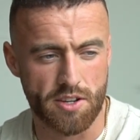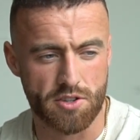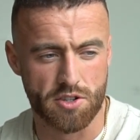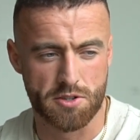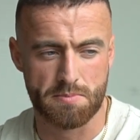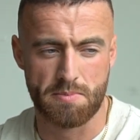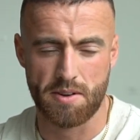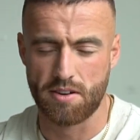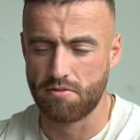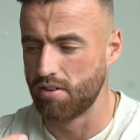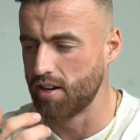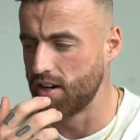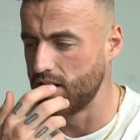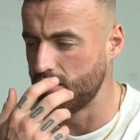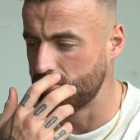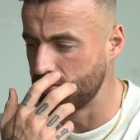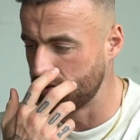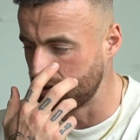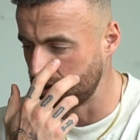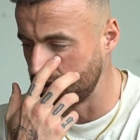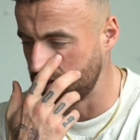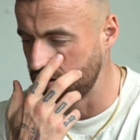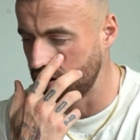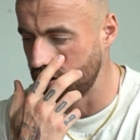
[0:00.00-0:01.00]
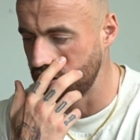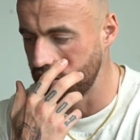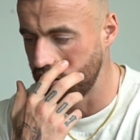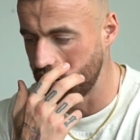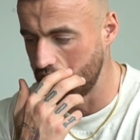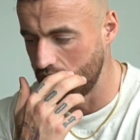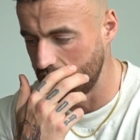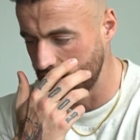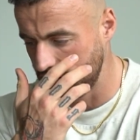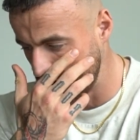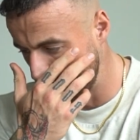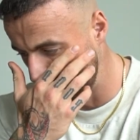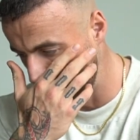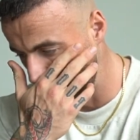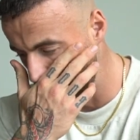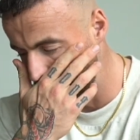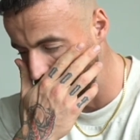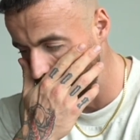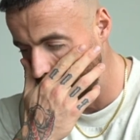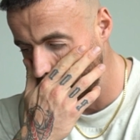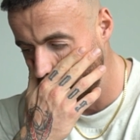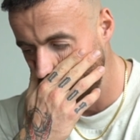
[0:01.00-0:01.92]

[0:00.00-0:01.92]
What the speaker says: just being really fucking tired all the time.